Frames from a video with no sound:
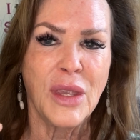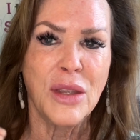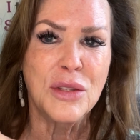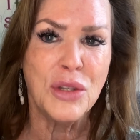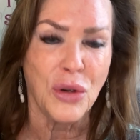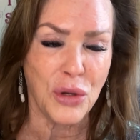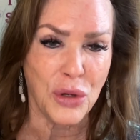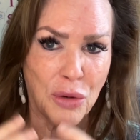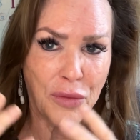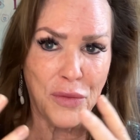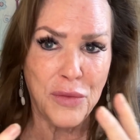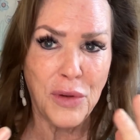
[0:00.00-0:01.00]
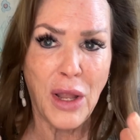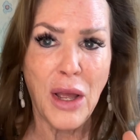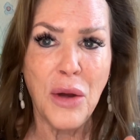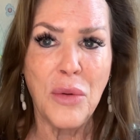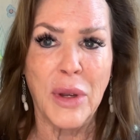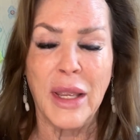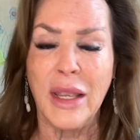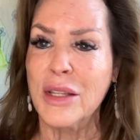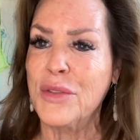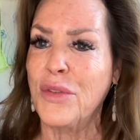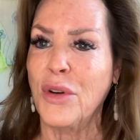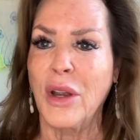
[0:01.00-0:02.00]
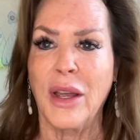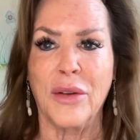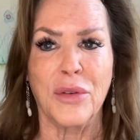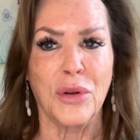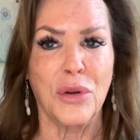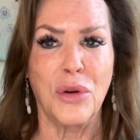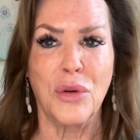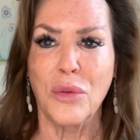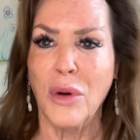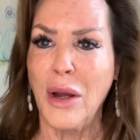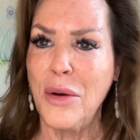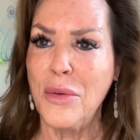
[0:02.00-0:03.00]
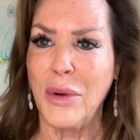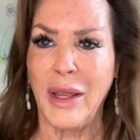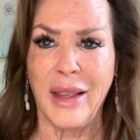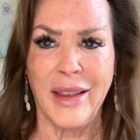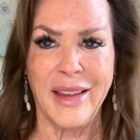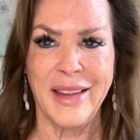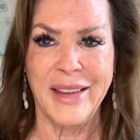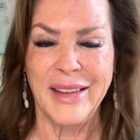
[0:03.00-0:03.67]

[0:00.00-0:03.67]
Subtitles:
So your flowing is forever growing.